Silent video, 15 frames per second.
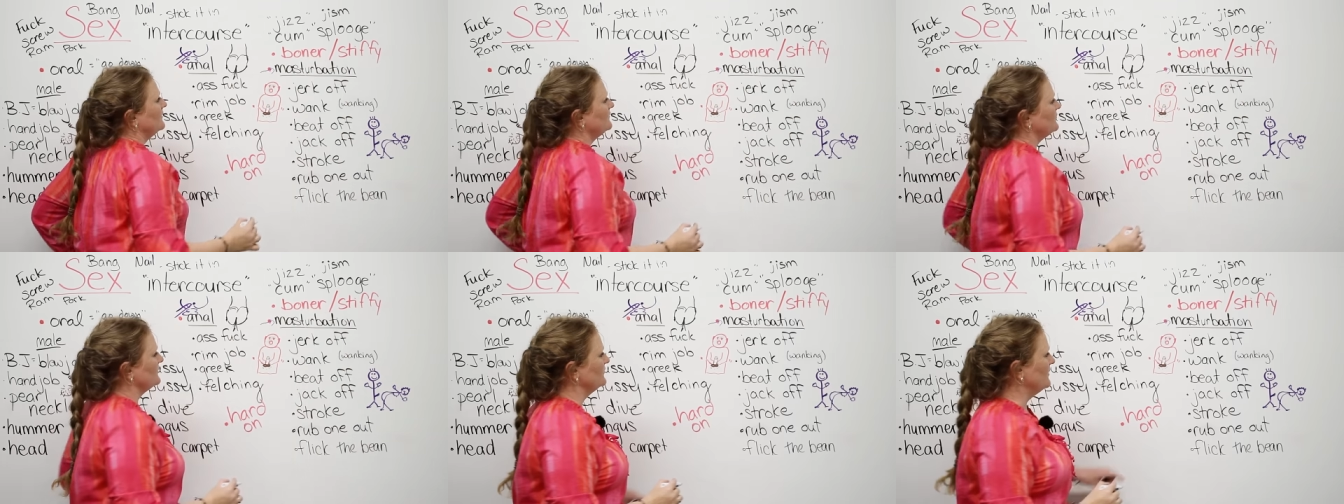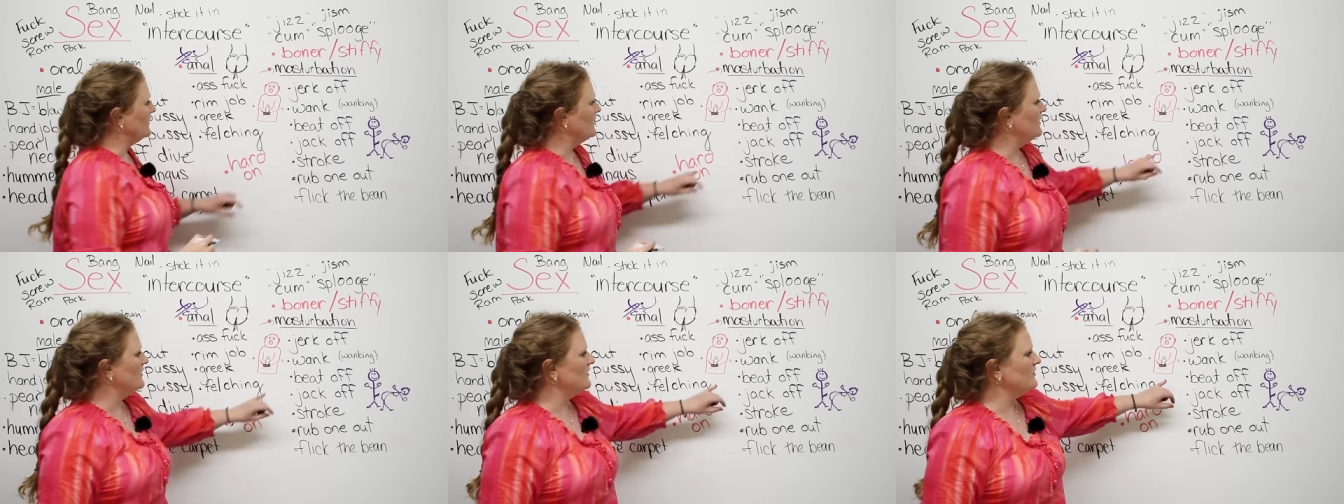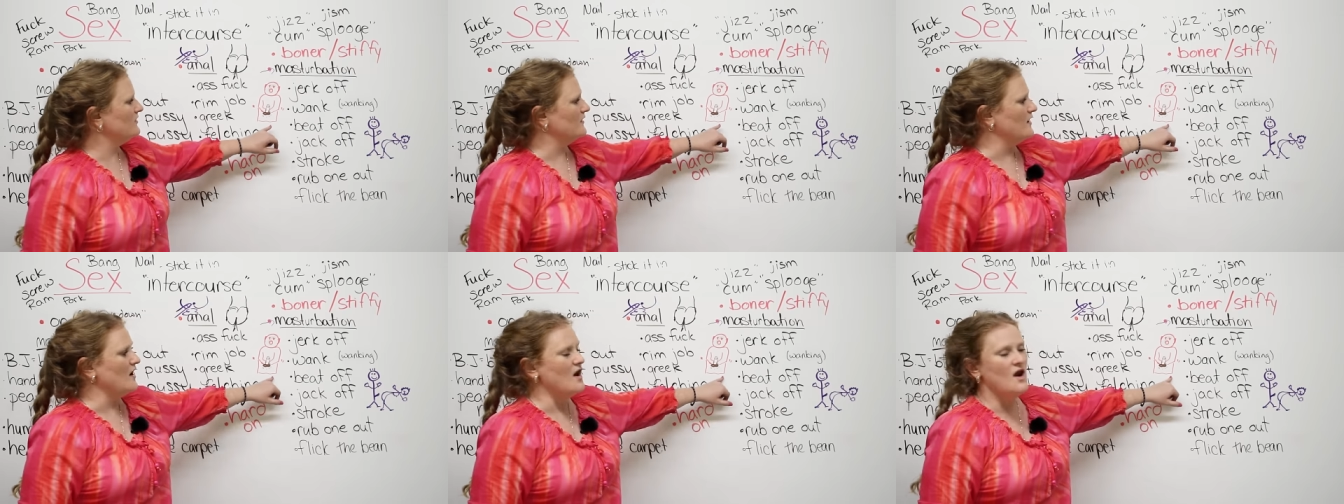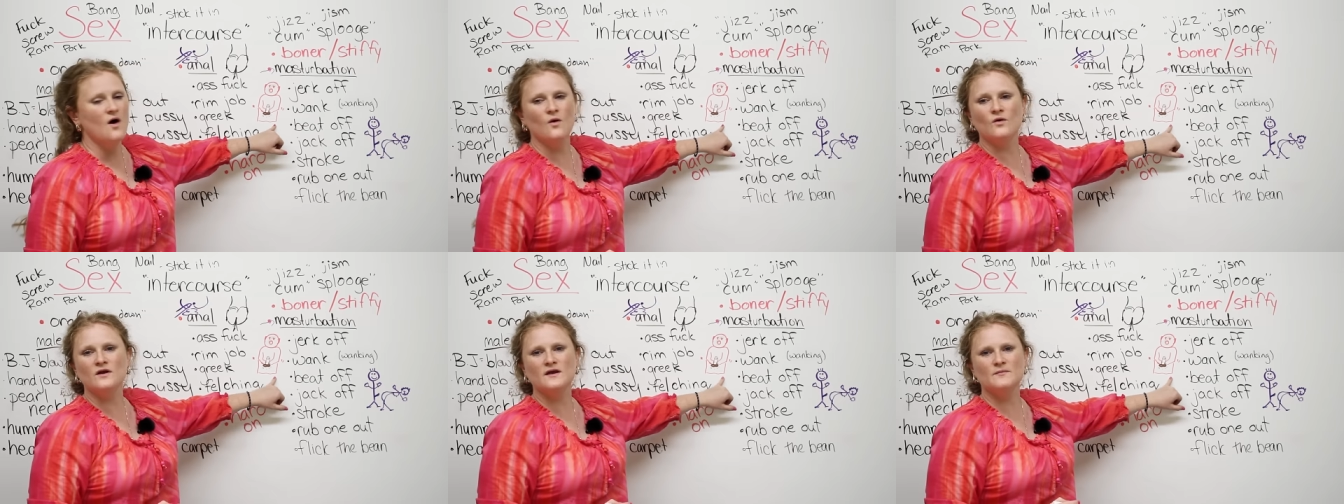for all the
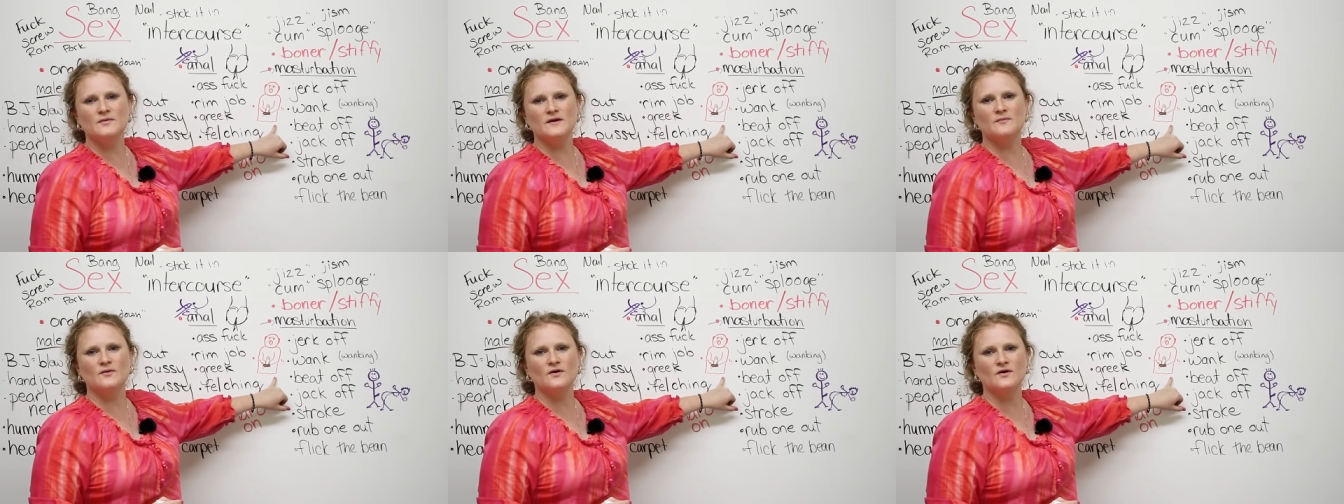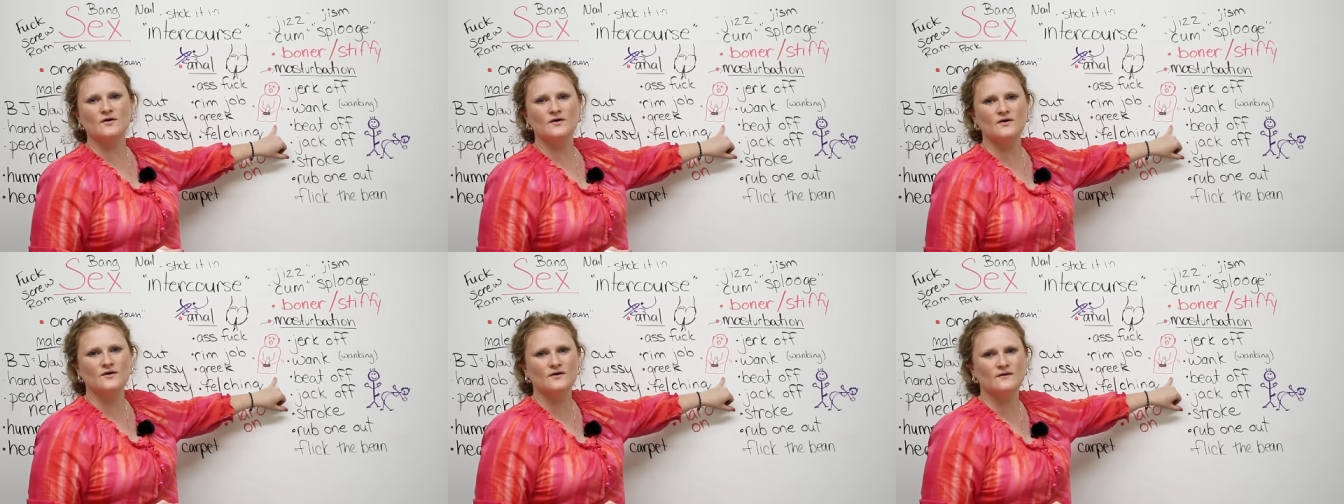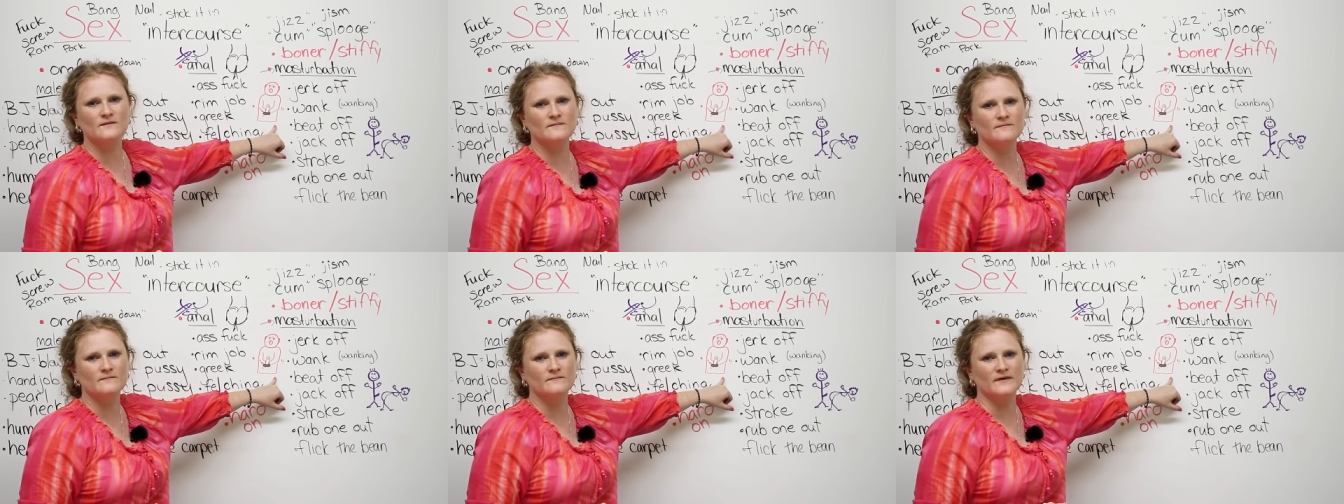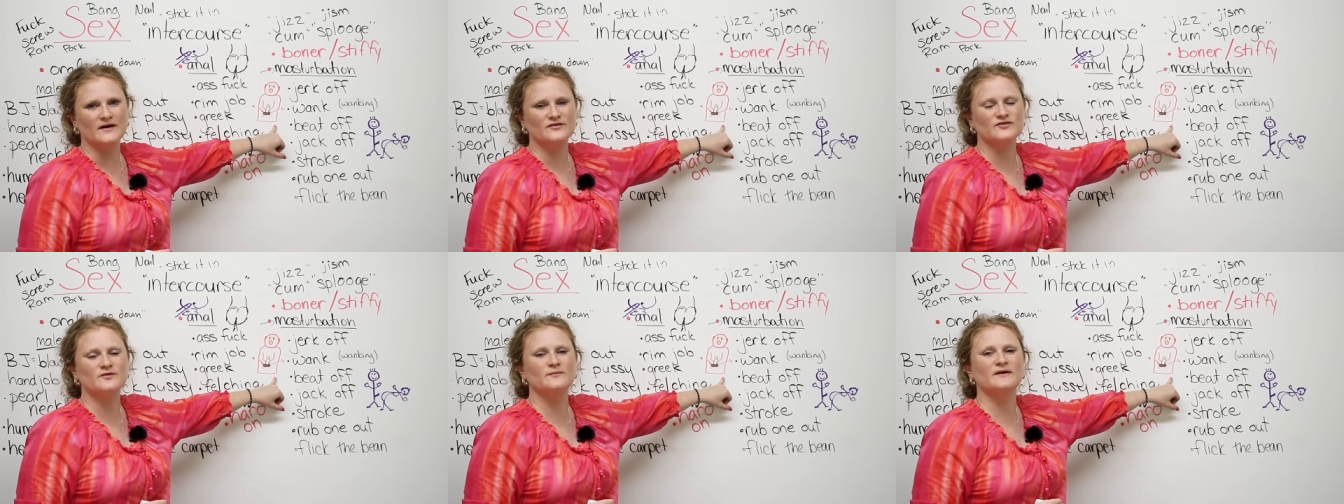lonely people,
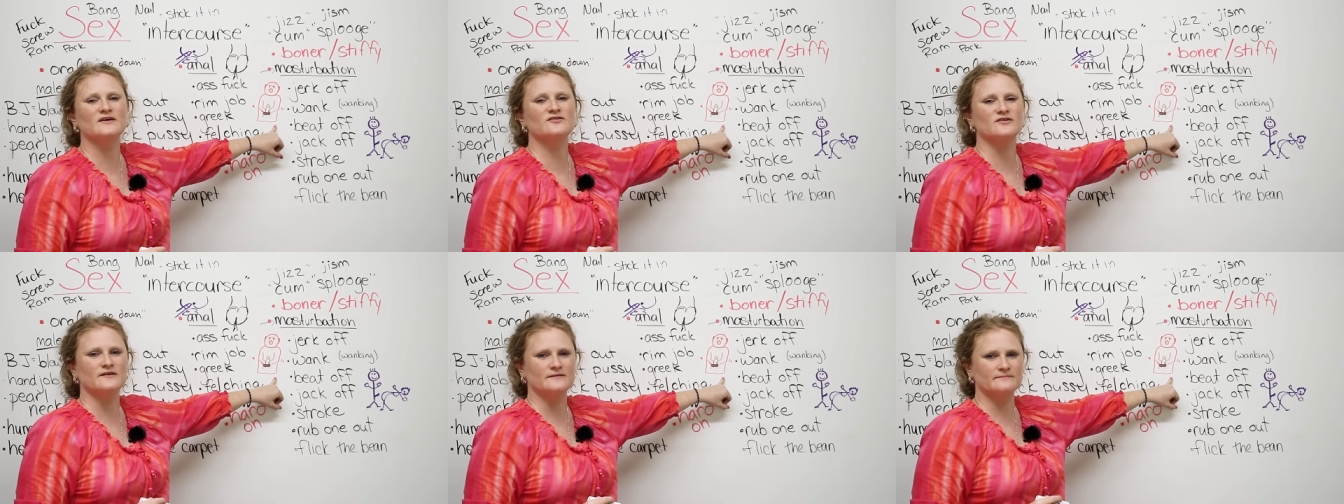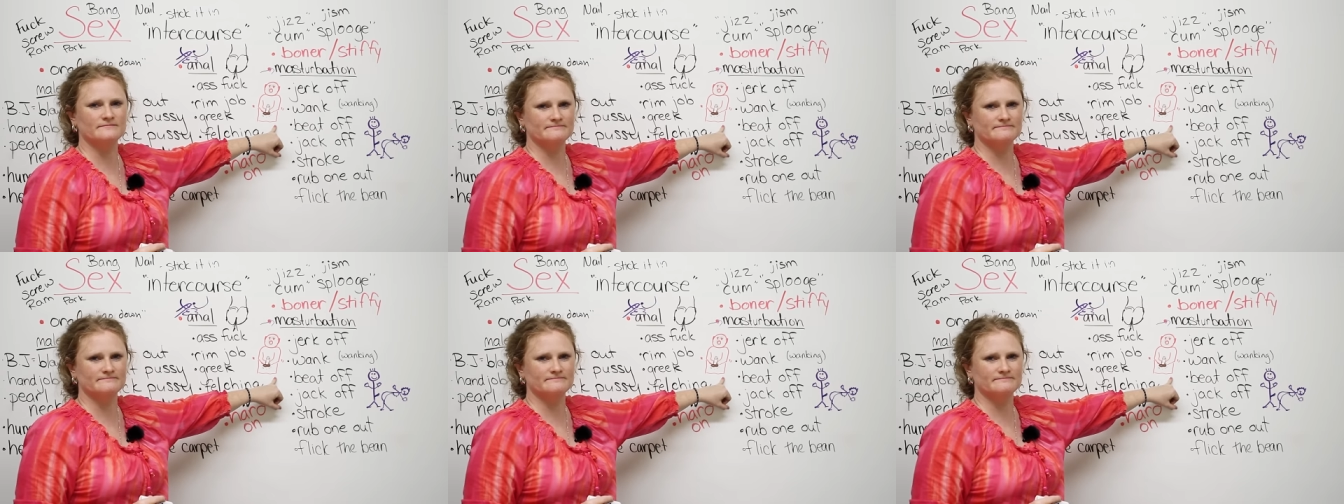masturbation.